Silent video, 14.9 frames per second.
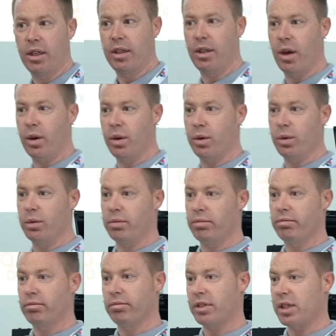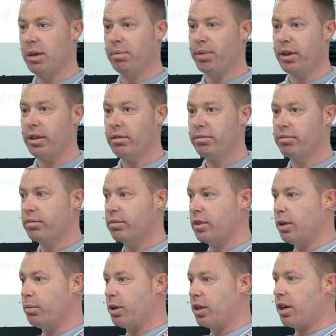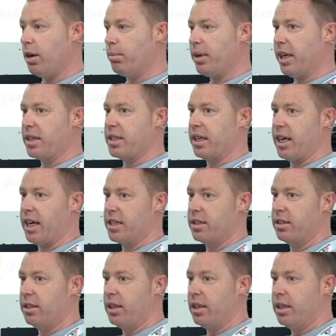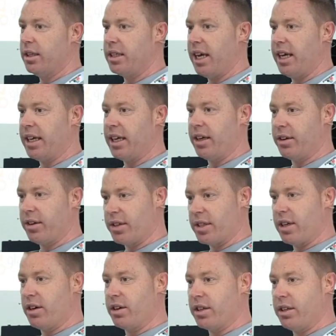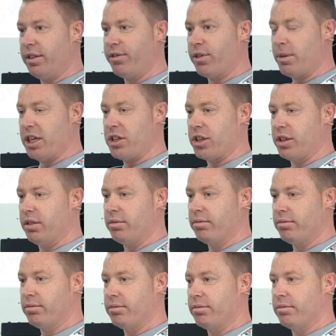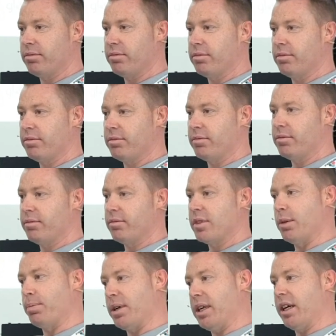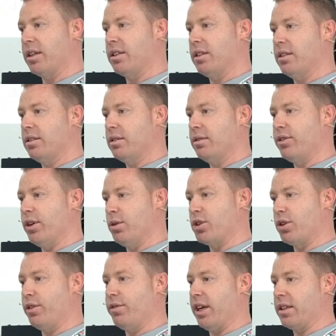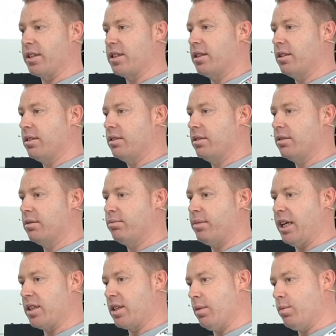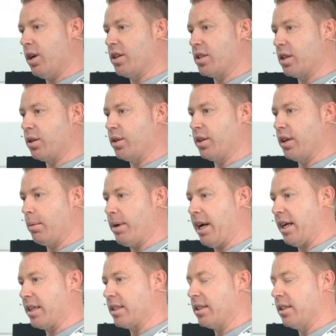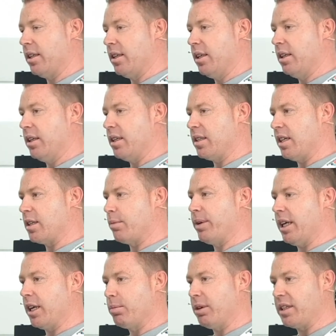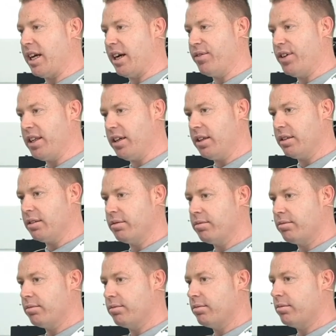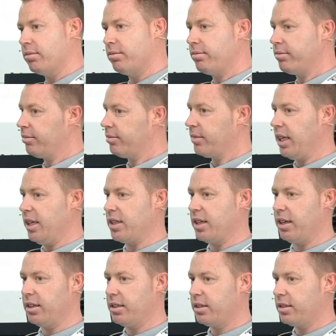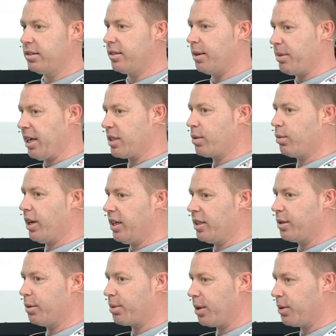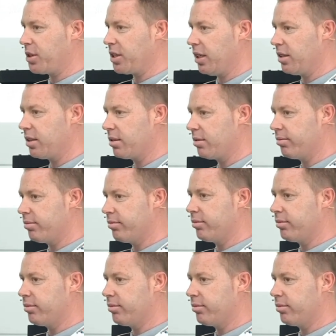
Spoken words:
No simpler, no more complex than that. Taking your historical information to predict future events based on what has occurred in the past. Is this applicable to everything? Is it the best way to approach things?